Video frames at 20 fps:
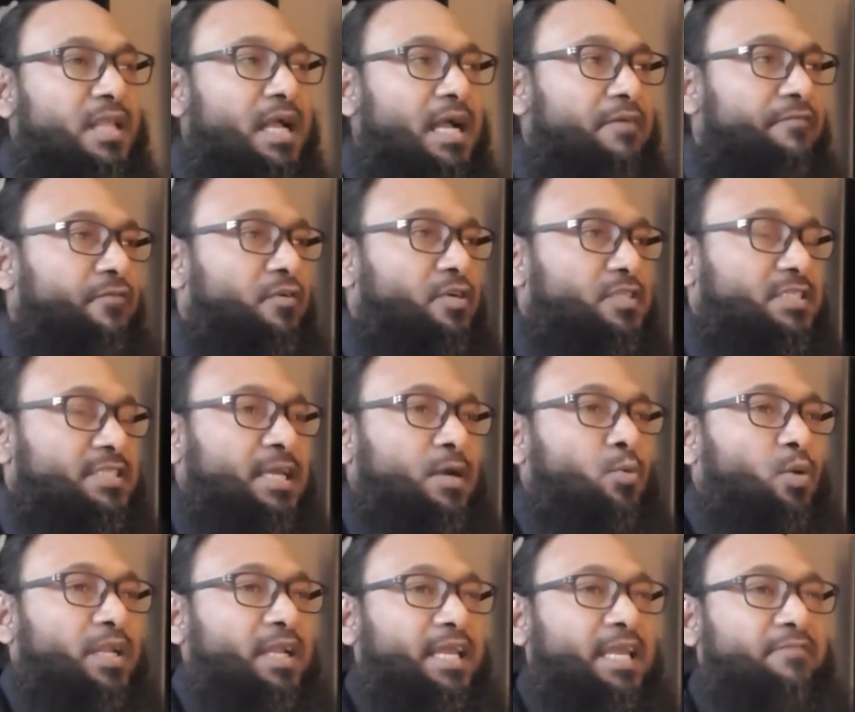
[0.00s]
Firstly, I
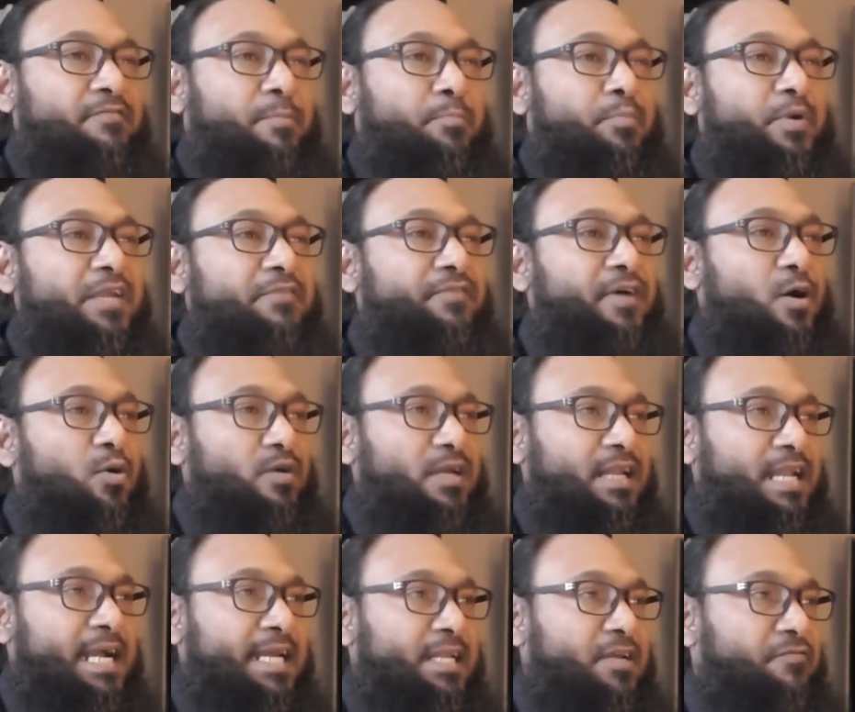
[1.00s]
want to give a brief
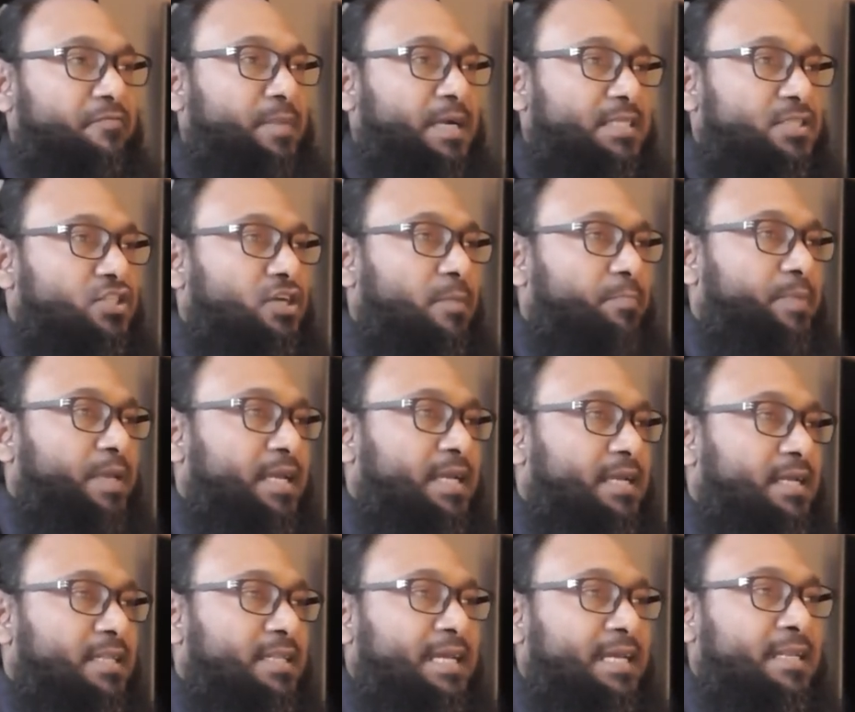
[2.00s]
outline of my topic,
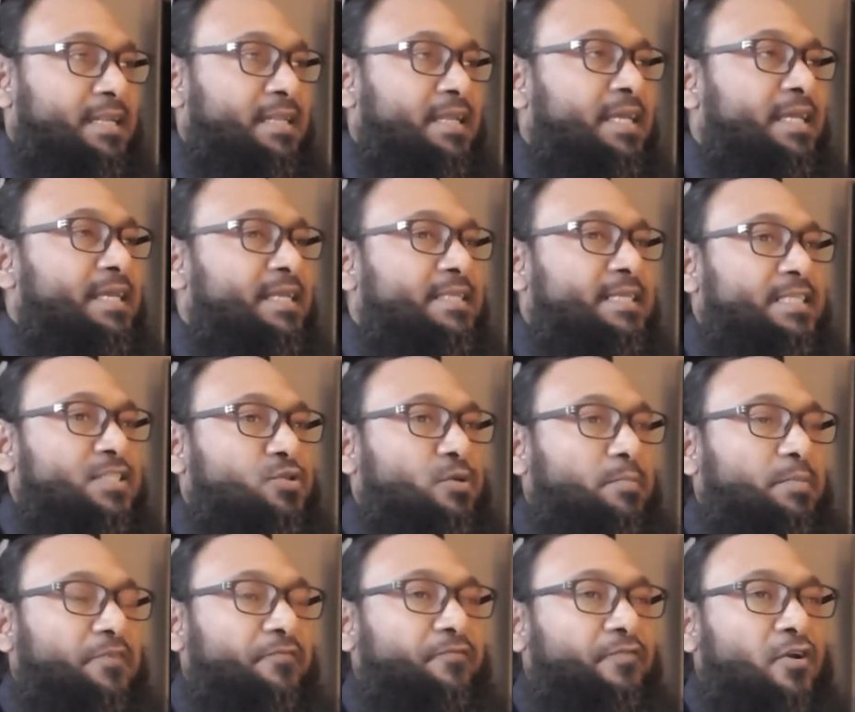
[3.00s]
and then this will
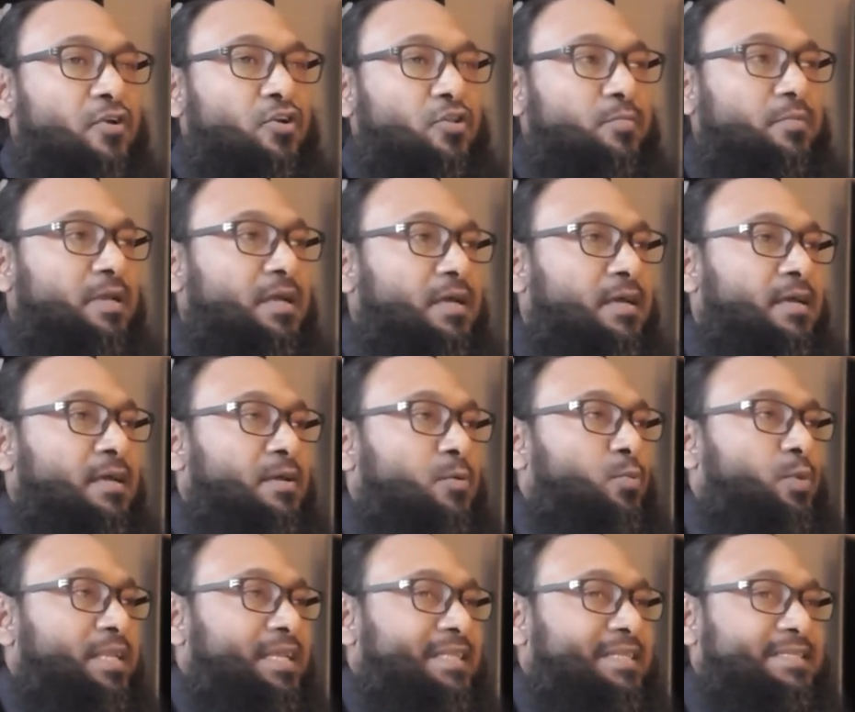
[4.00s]
be followed
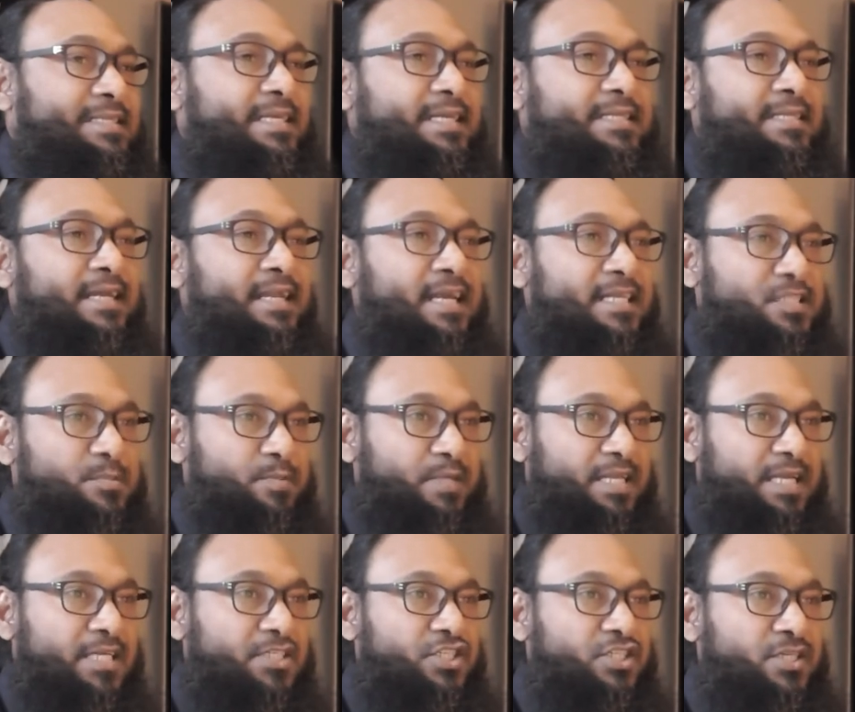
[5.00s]
with a detailed
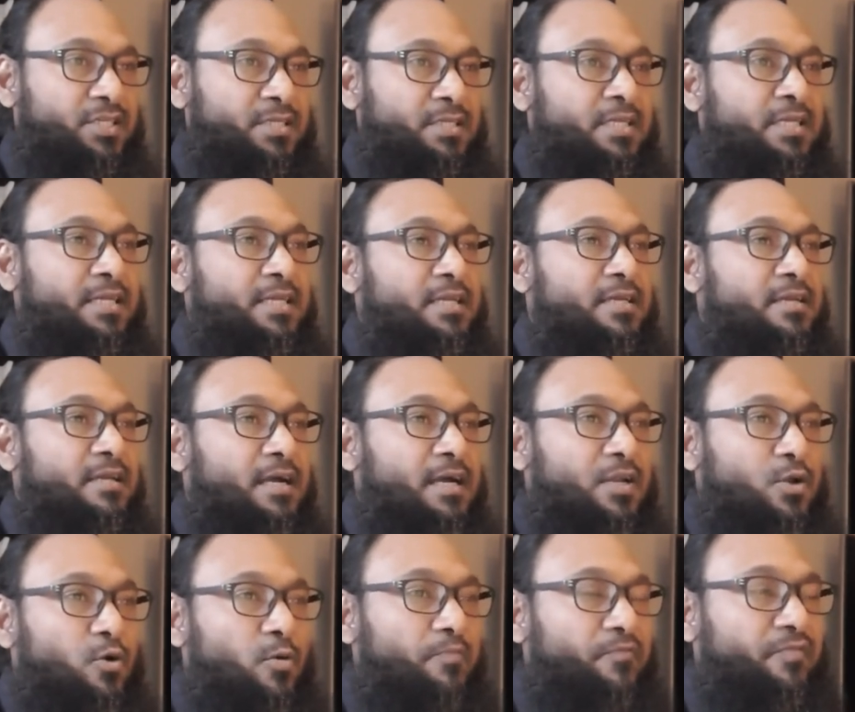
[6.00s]
explanation, and
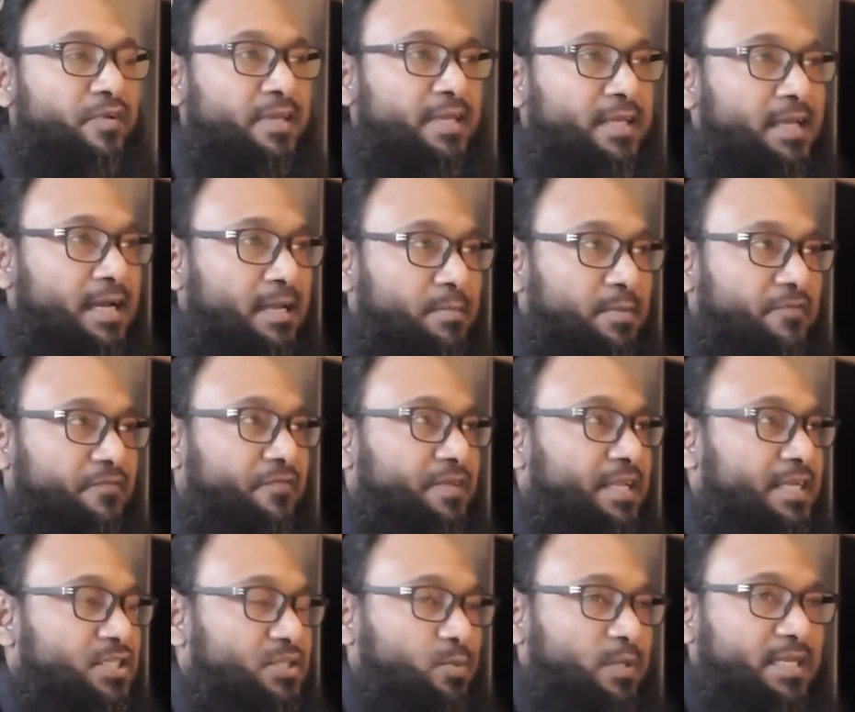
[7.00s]
hopefully, I'll be
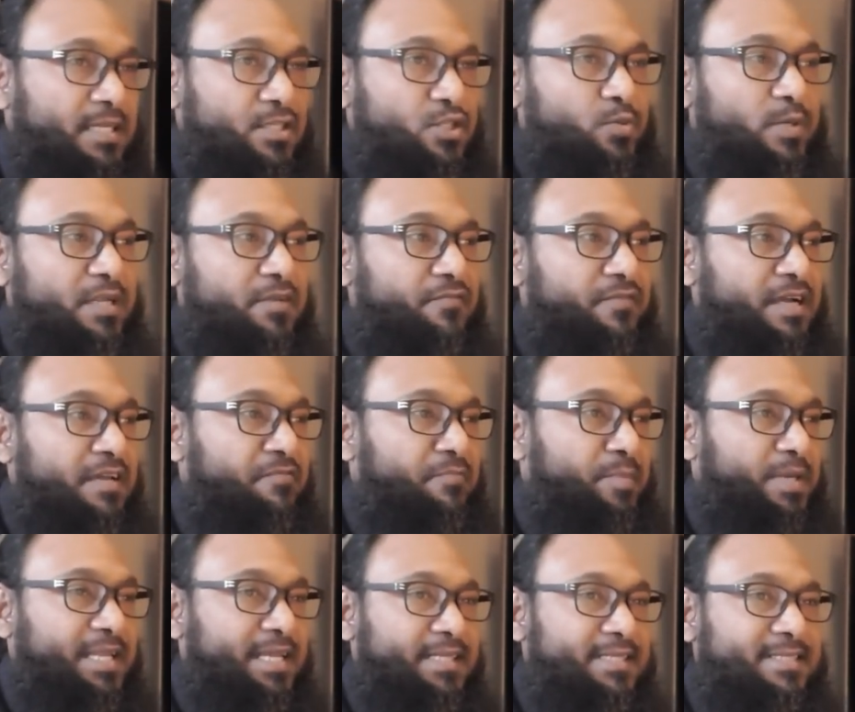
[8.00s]
finished within 25
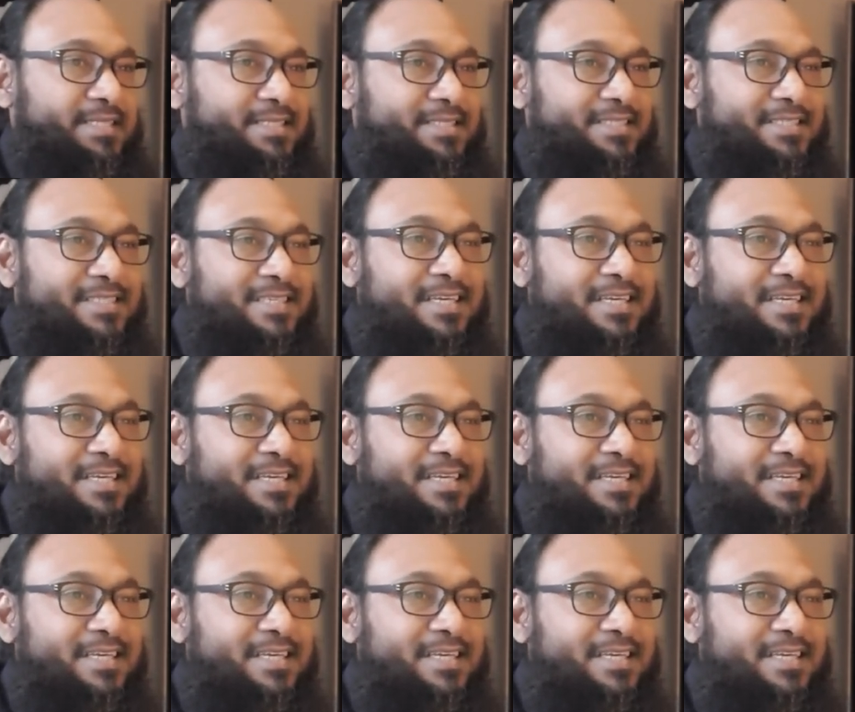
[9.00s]
minutes.